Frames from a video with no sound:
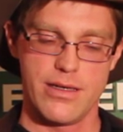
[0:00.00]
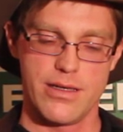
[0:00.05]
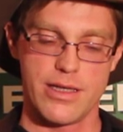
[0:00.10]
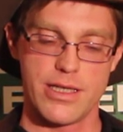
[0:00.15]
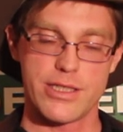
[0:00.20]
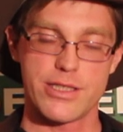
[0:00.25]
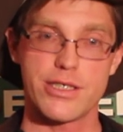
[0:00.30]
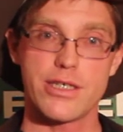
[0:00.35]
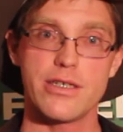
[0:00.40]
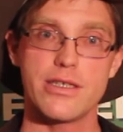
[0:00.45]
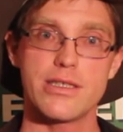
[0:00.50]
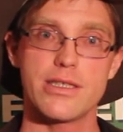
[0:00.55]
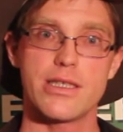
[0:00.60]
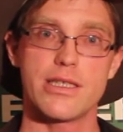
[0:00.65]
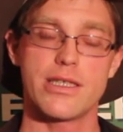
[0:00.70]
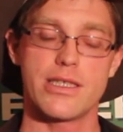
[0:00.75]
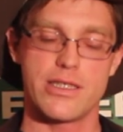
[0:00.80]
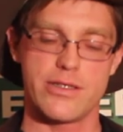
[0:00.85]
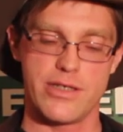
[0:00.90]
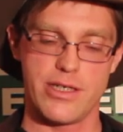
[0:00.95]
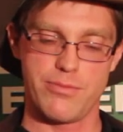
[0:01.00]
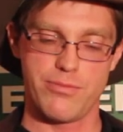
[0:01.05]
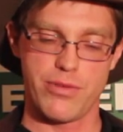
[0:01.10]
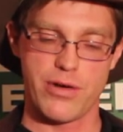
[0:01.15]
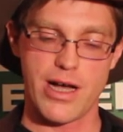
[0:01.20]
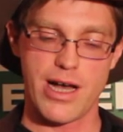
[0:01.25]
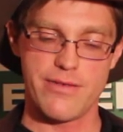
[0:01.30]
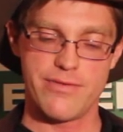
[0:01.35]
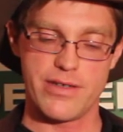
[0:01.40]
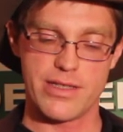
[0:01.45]
The insurance industry
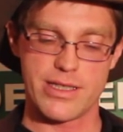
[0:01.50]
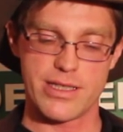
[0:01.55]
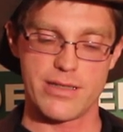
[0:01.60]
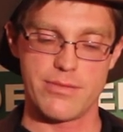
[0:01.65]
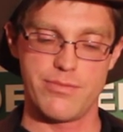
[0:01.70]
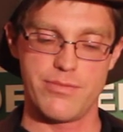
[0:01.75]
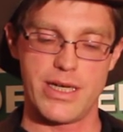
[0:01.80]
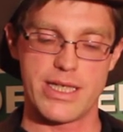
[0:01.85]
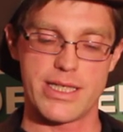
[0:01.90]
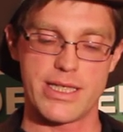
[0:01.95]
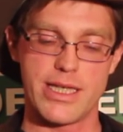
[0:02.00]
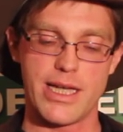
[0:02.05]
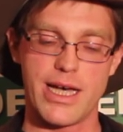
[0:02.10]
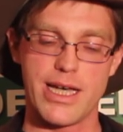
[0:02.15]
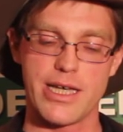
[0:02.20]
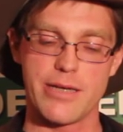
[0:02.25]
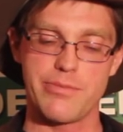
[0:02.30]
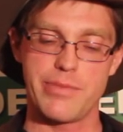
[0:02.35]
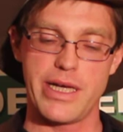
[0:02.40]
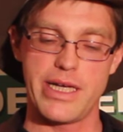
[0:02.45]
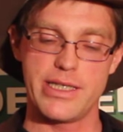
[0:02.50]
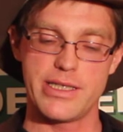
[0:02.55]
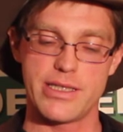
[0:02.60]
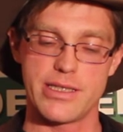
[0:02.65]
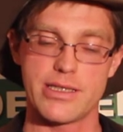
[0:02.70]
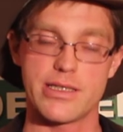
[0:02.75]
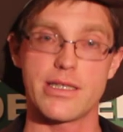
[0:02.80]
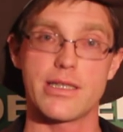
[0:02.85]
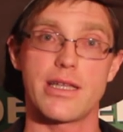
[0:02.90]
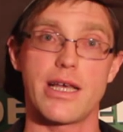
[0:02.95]
profits by denying
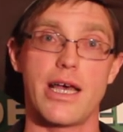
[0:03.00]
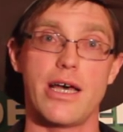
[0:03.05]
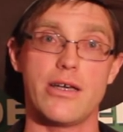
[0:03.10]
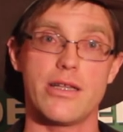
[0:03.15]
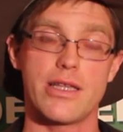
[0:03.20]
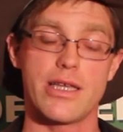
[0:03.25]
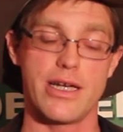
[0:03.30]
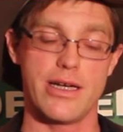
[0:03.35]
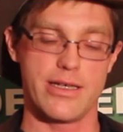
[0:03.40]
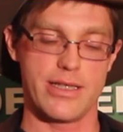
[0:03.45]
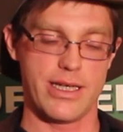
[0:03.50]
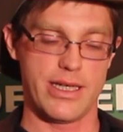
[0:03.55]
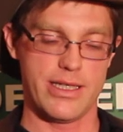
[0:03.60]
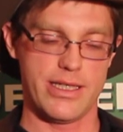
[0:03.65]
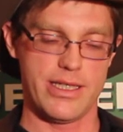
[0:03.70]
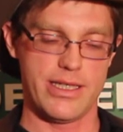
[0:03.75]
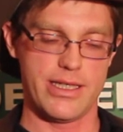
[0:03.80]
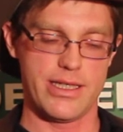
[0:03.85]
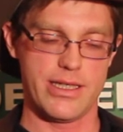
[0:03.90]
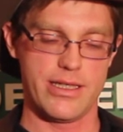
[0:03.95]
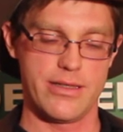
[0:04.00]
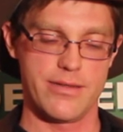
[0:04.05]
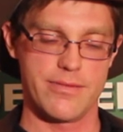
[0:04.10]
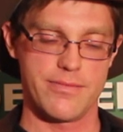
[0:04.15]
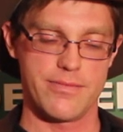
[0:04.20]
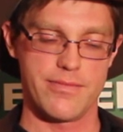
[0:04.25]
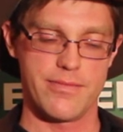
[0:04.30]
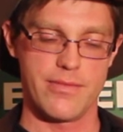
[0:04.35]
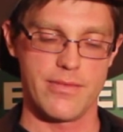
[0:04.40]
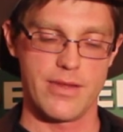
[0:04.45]
patients the health care they need.
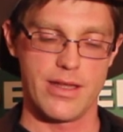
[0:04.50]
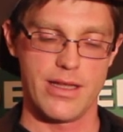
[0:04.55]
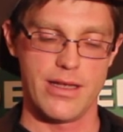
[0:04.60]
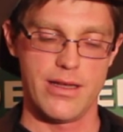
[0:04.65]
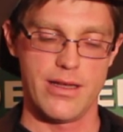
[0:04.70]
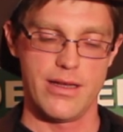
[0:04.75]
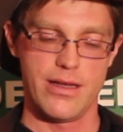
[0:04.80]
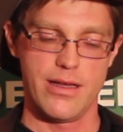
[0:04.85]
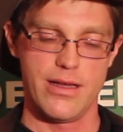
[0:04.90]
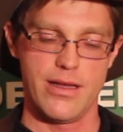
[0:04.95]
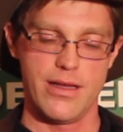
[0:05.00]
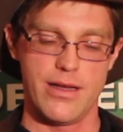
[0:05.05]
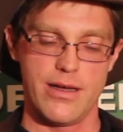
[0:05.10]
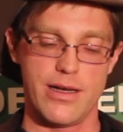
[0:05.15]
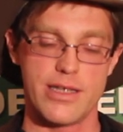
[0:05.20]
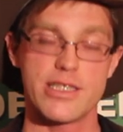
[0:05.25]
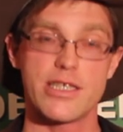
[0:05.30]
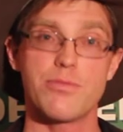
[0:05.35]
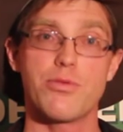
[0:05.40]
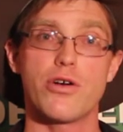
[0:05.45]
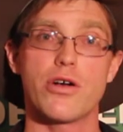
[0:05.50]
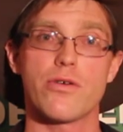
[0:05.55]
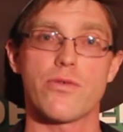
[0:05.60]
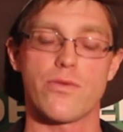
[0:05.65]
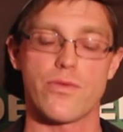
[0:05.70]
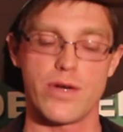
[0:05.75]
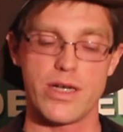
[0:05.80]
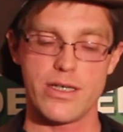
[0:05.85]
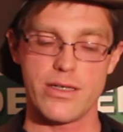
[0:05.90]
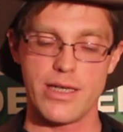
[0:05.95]
I support
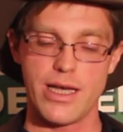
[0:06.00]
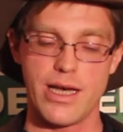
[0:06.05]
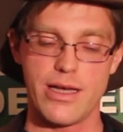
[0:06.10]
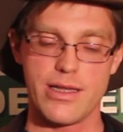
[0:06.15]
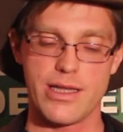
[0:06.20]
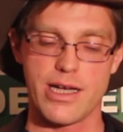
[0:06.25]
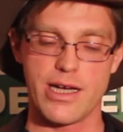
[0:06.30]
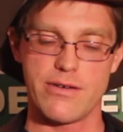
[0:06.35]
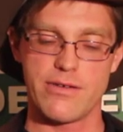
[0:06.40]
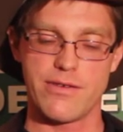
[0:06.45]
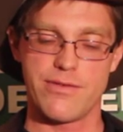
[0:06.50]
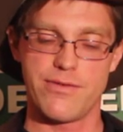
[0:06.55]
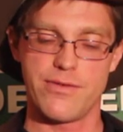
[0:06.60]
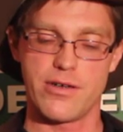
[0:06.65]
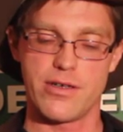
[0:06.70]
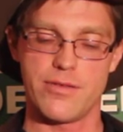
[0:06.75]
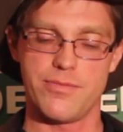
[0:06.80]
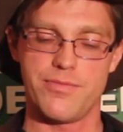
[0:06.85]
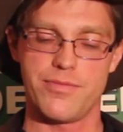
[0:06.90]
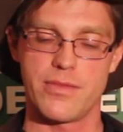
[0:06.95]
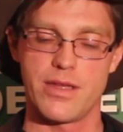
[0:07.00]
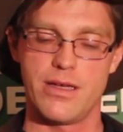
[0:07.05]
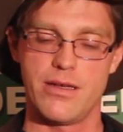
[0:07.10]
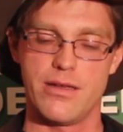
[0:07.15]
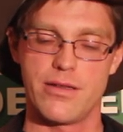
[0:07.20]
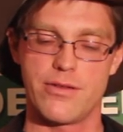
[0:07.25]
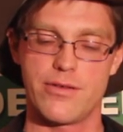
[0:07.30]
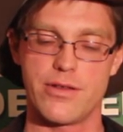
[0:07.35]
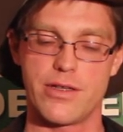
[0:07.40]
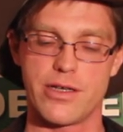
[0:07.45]
real health care reform
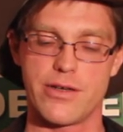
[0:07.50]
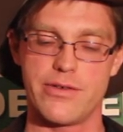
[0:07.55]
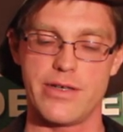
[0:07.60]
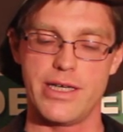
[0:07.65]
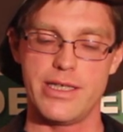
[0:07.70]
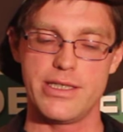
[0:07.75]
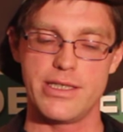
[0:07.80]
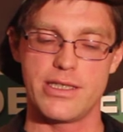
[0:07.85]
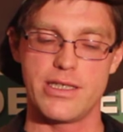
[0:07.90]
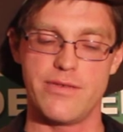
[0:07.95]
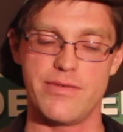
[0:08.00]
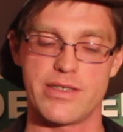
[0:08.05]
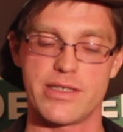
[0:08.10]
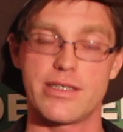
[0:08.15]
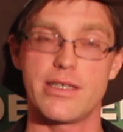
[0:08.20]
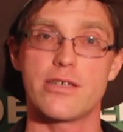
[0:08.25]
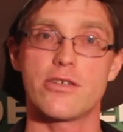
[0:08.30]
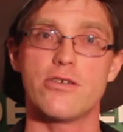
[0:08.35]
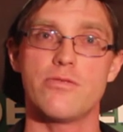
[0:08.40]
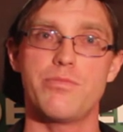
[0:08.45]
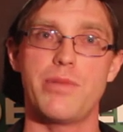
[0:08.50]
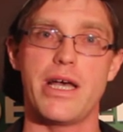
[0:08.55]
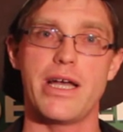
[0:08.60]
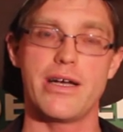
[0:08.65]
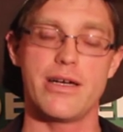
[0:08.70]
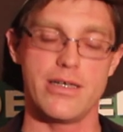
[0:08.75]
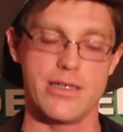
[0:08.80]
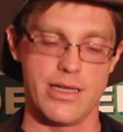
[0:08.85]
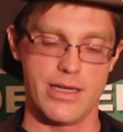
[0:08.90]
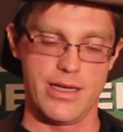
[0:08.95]
through the creation of a
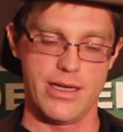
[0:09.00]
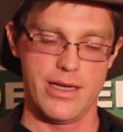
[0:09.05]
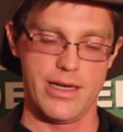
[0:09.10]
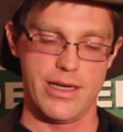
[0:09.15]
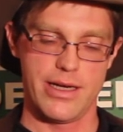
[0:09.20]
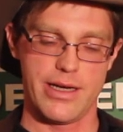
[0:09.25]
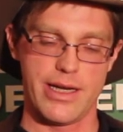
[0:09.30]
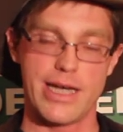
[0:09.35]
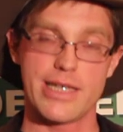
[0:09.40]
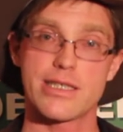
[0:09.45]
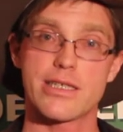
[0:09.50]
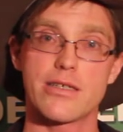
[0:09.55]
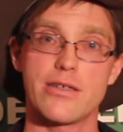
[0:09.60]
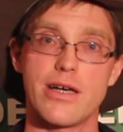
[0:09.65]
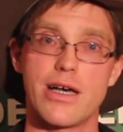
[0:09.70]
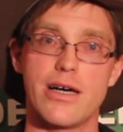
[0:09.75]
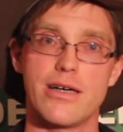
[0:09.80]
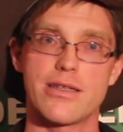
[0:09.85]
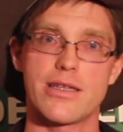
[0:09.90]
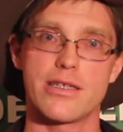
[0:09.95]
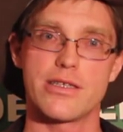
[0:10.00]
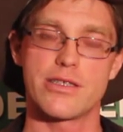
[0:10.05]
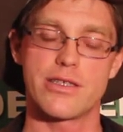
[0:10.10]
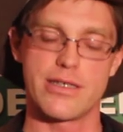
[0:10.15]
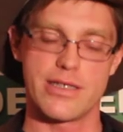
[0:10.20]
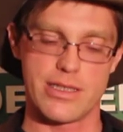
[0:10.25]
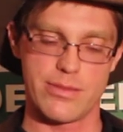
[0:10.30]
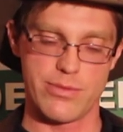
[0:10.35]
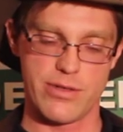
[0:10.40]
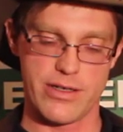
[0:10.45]
single-payer national health
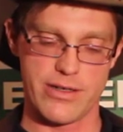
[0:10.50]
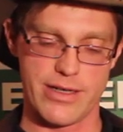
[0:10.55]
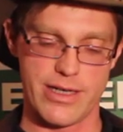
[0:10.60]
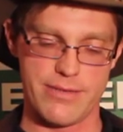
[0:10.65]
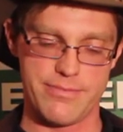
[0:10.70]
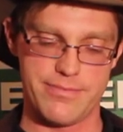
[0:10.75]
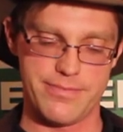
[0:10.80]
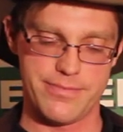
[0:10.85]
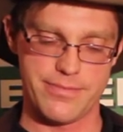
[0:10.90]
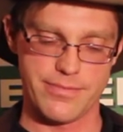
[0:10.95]
insurance program.